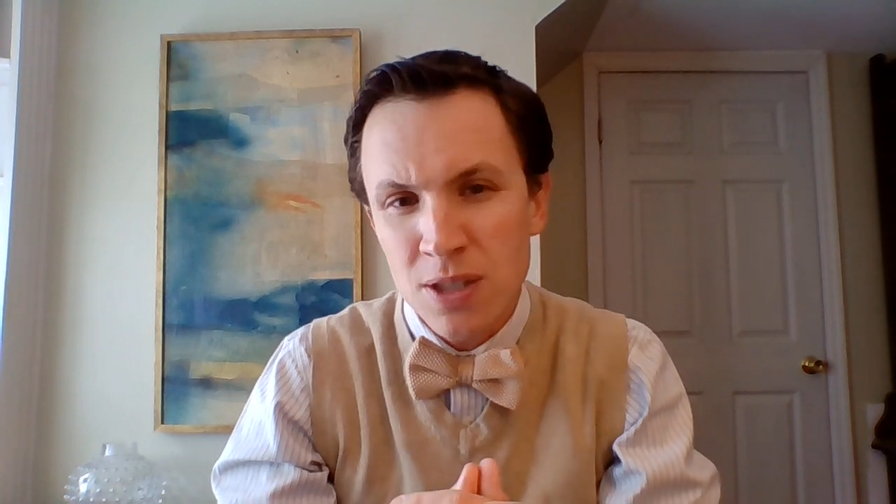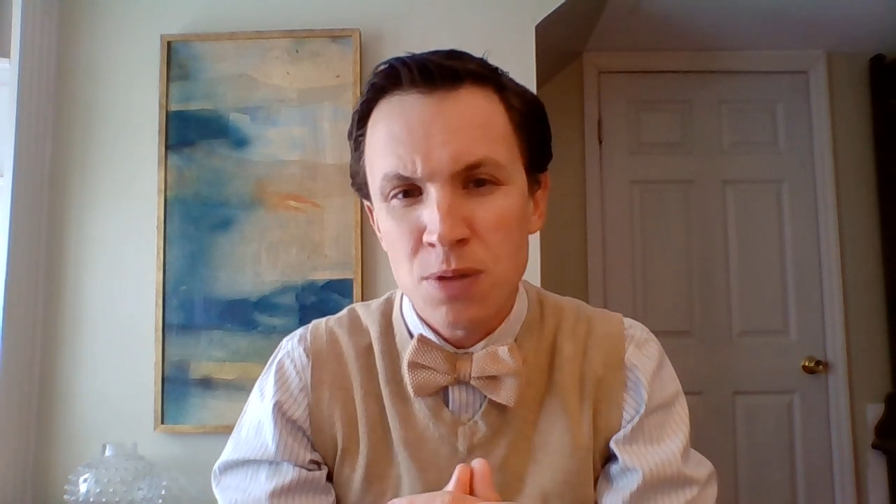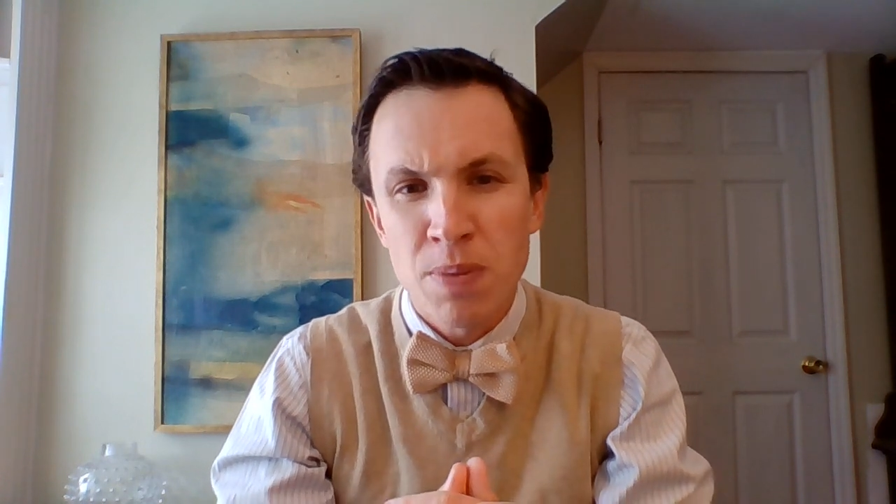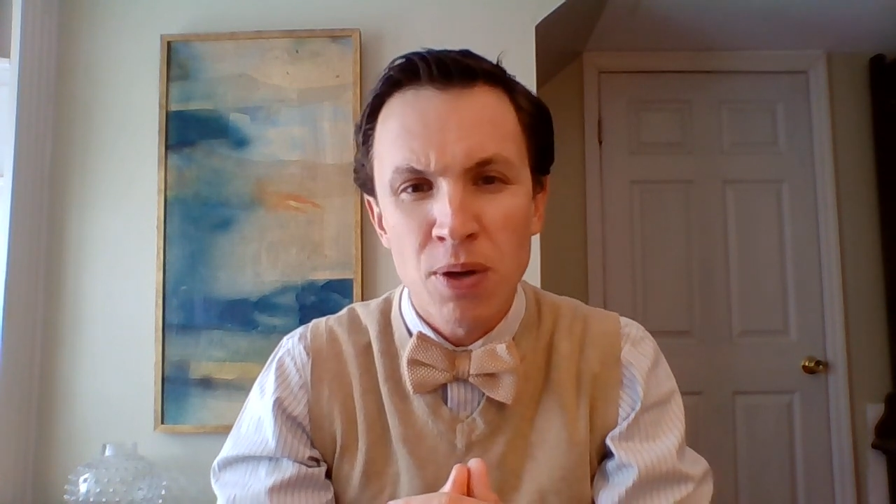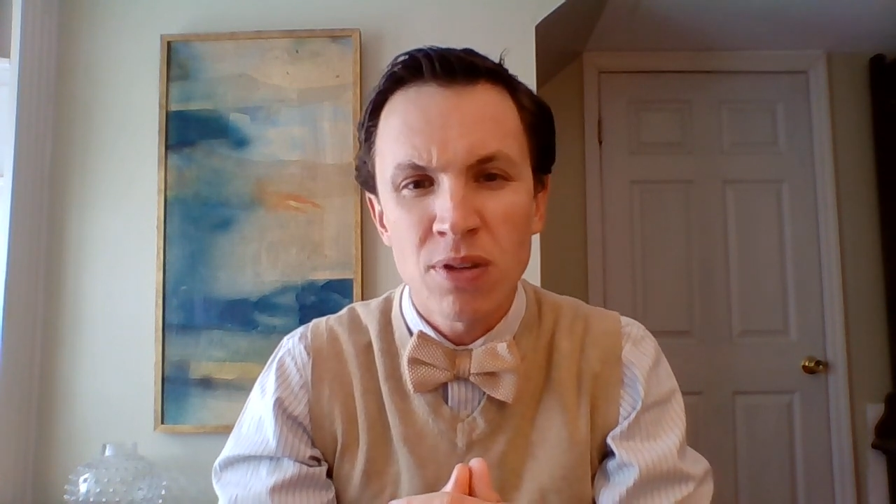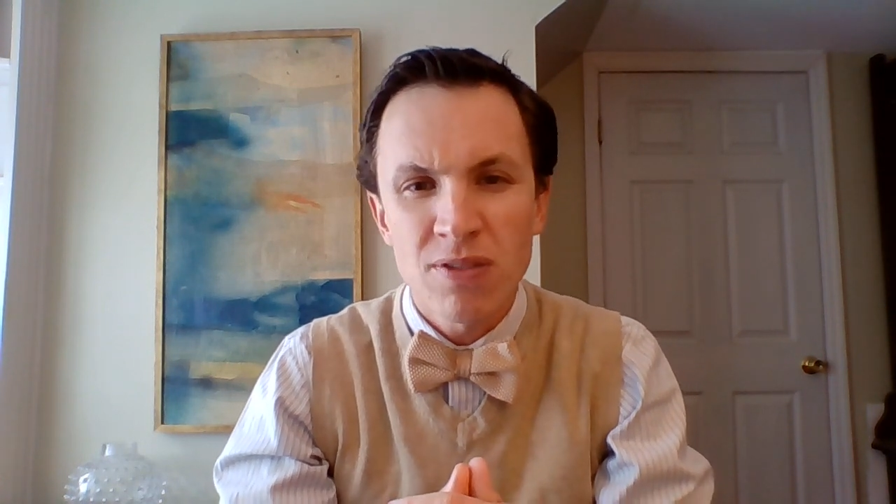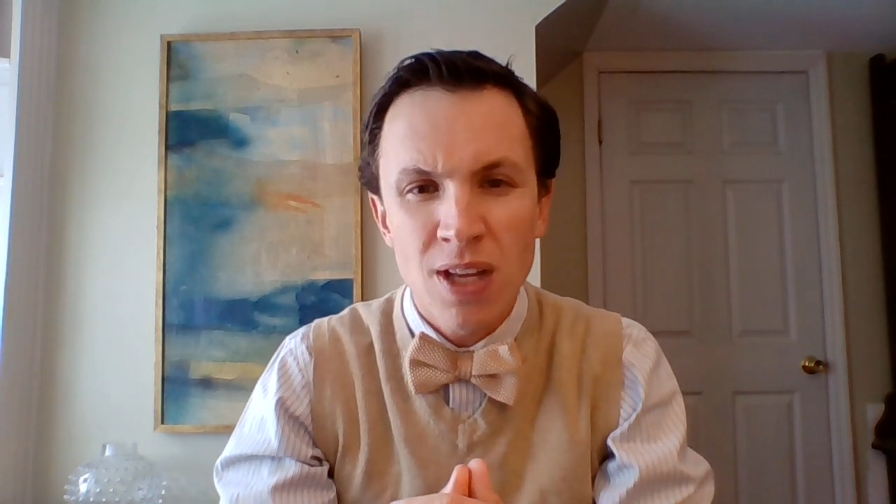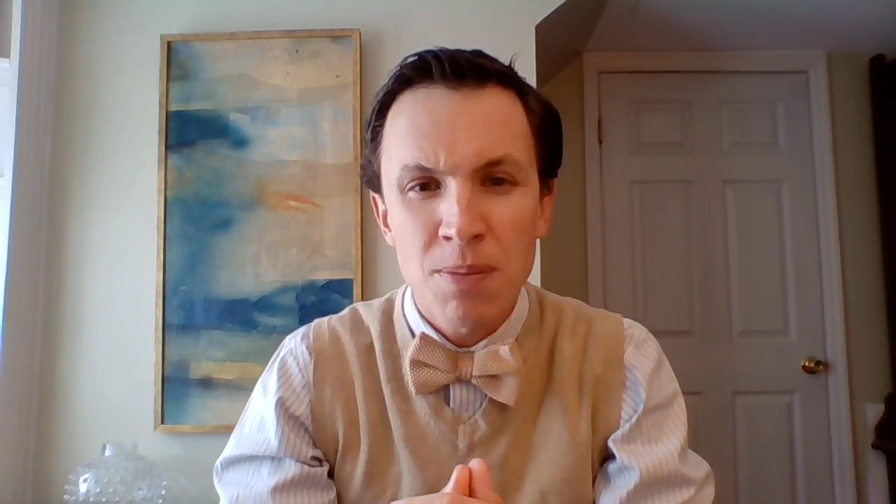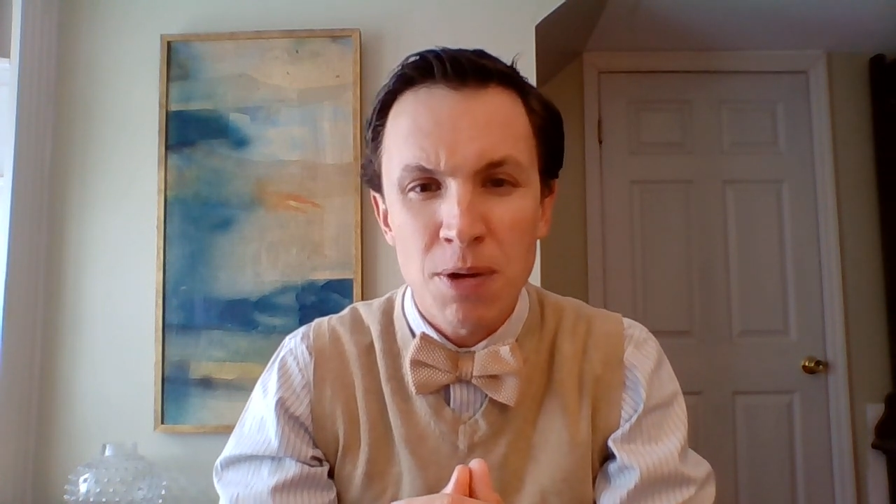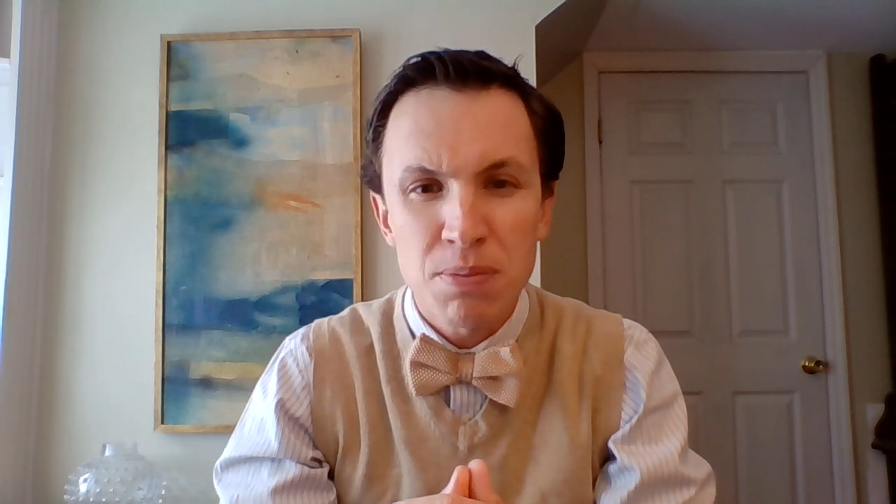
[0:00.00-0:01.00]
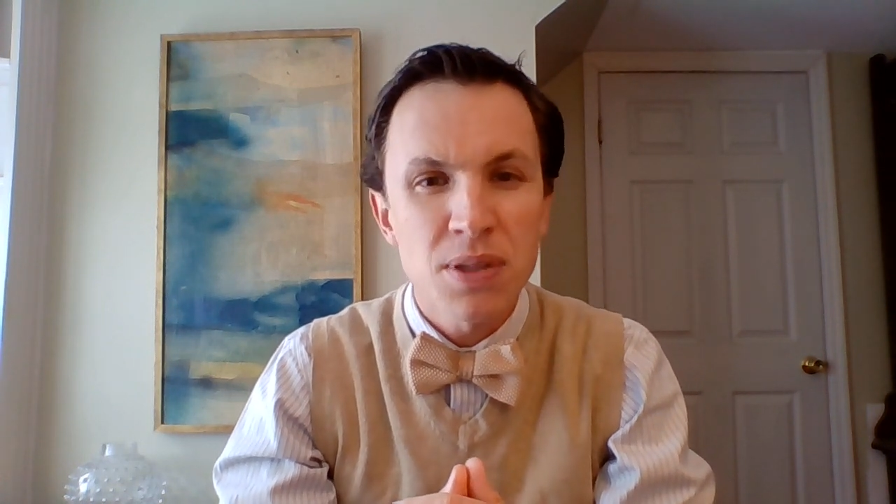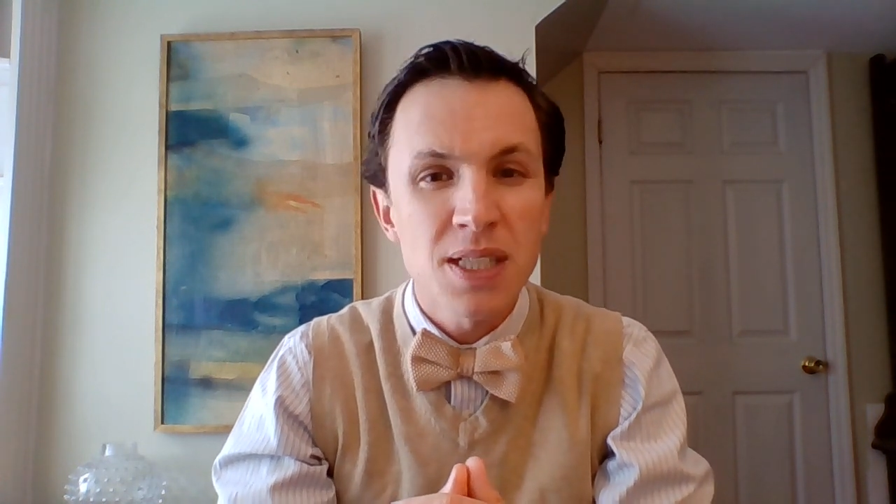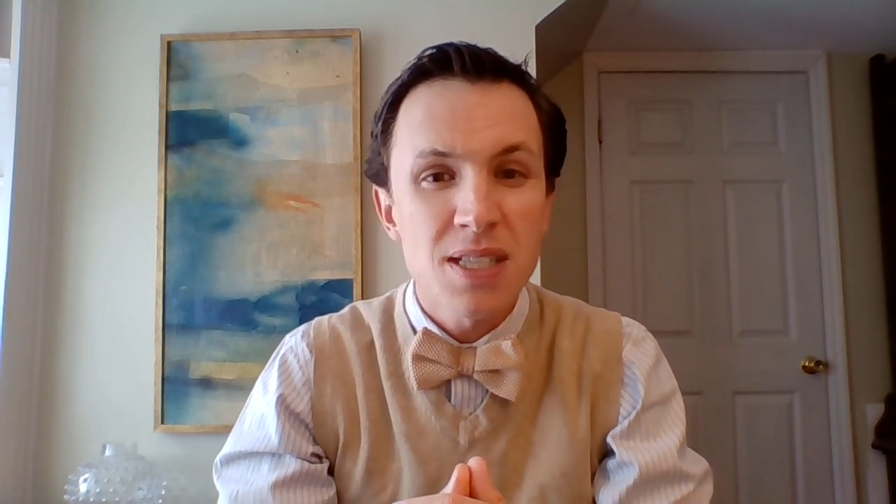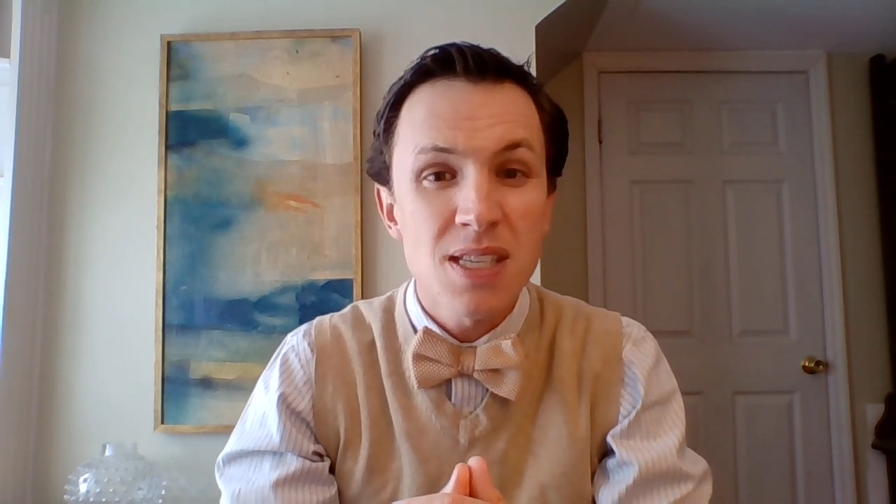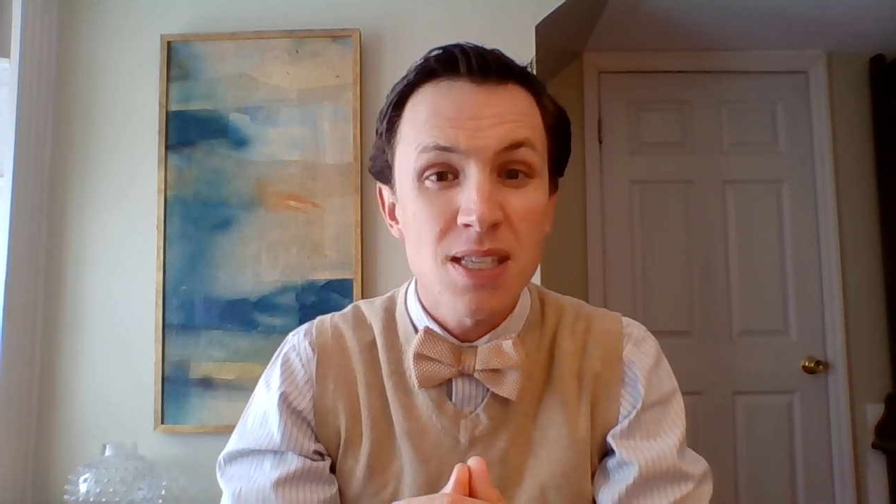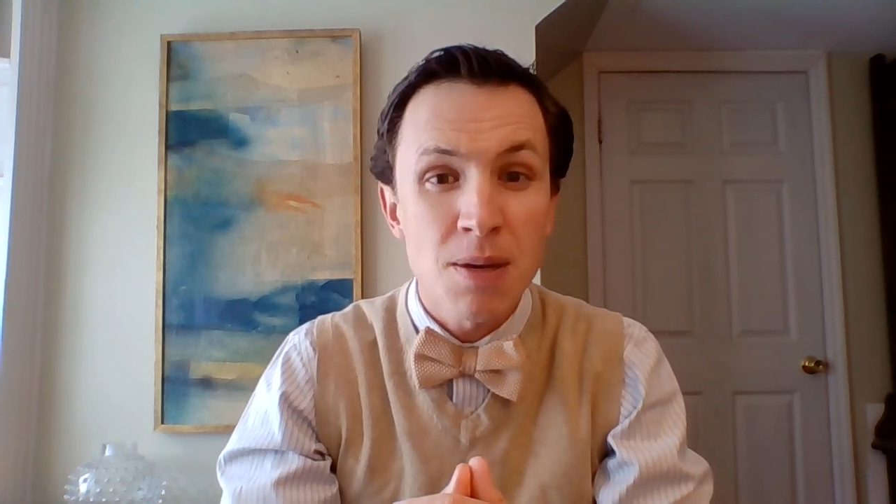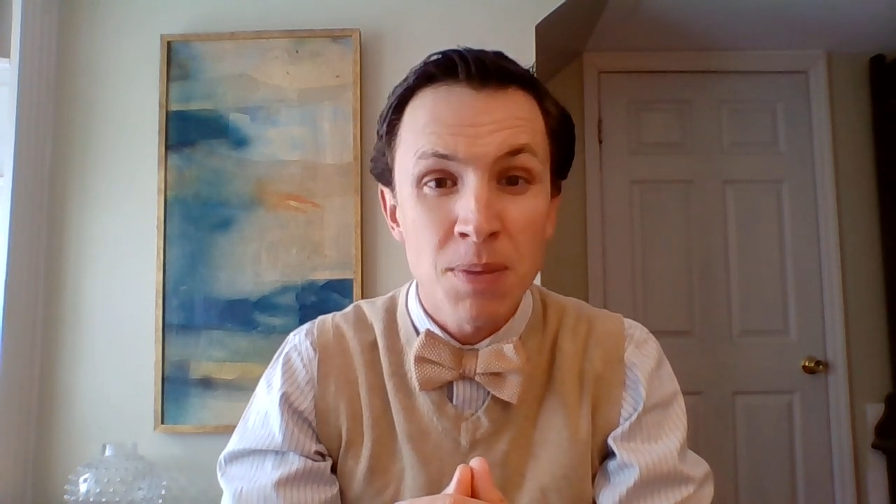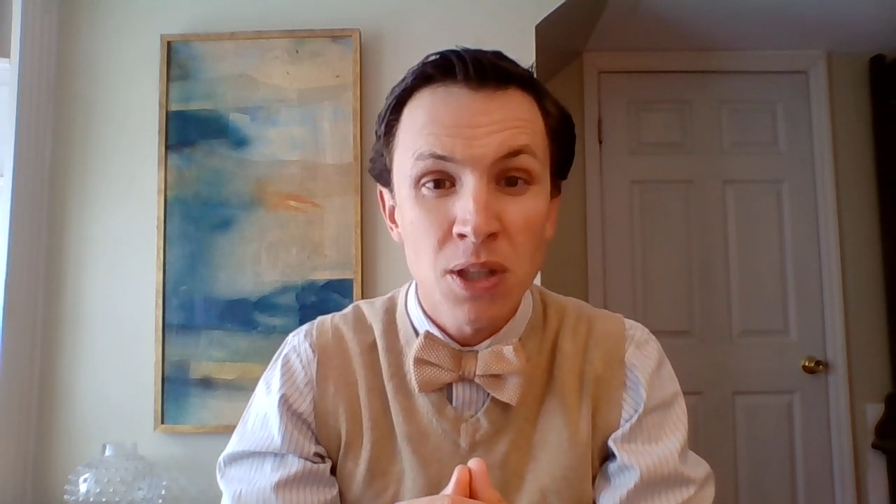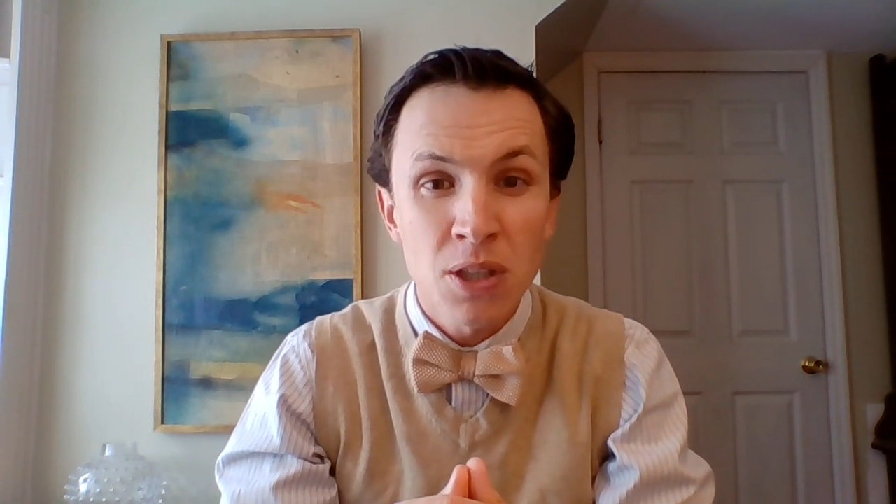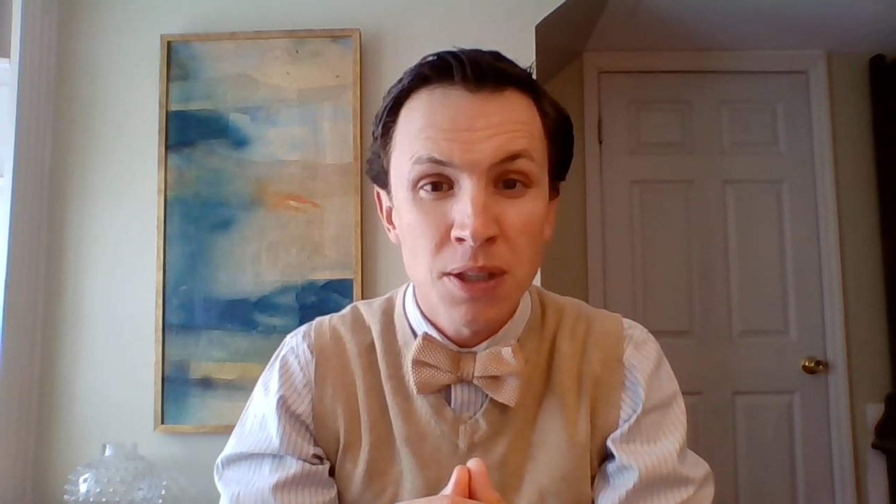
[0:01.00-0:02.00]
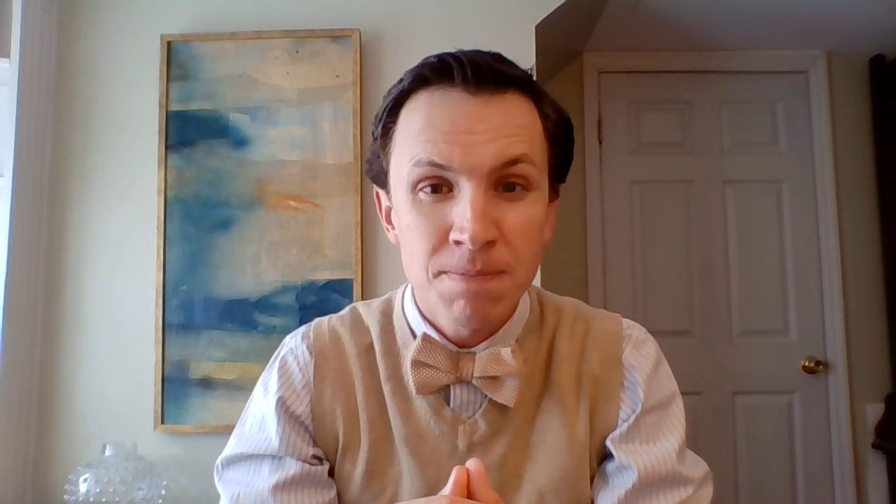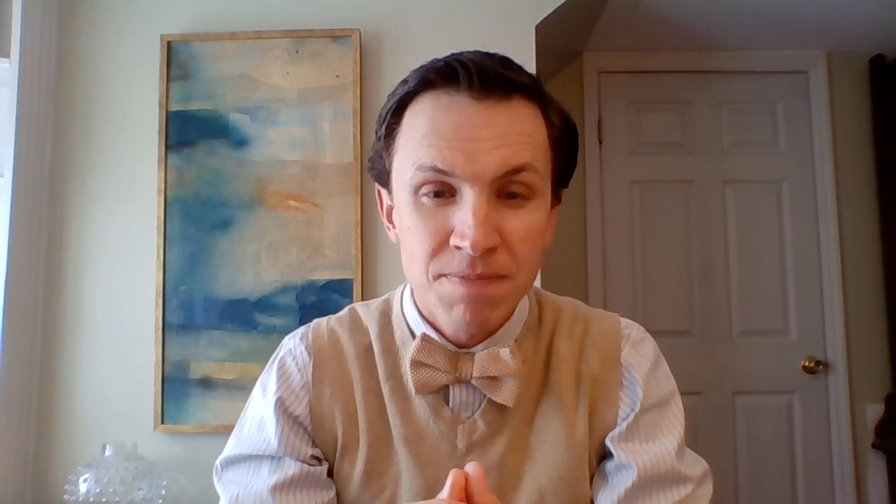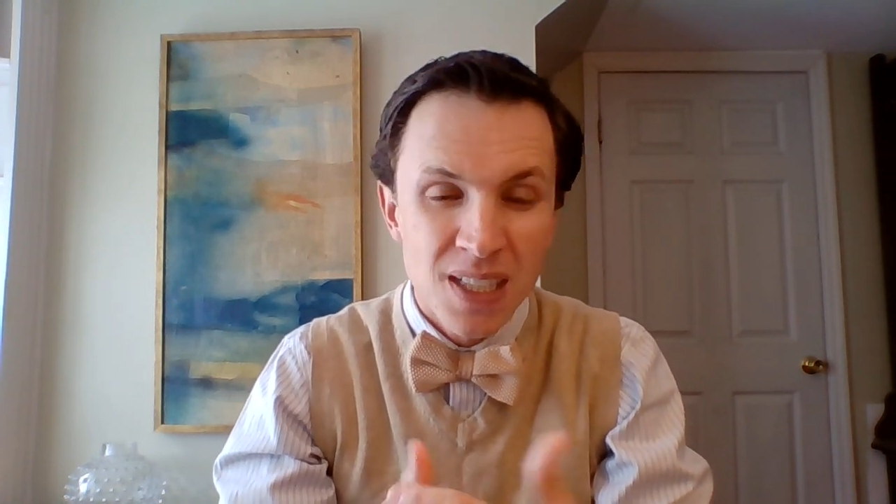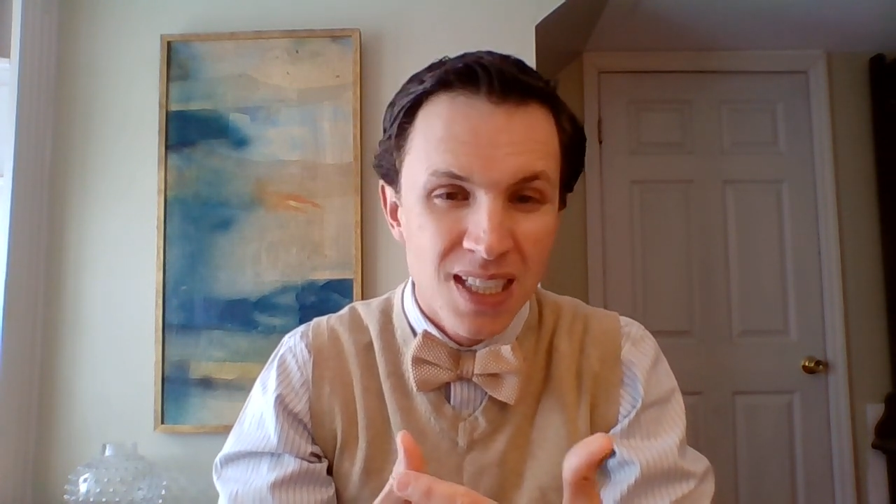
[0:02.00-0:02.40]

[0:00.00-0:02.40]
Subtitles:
because both of them are pretty similar